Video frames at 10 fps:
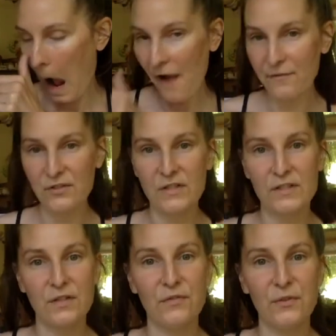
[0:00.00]
have
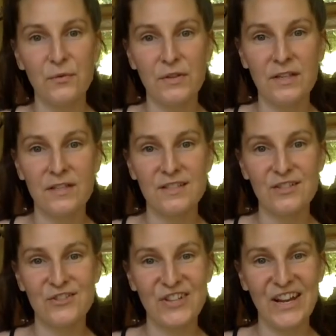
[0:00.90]
just a few things to
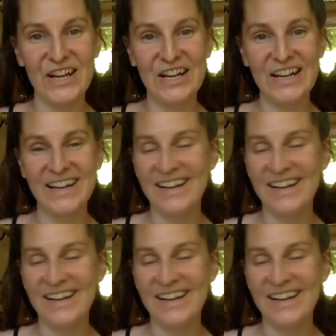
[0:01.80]
share.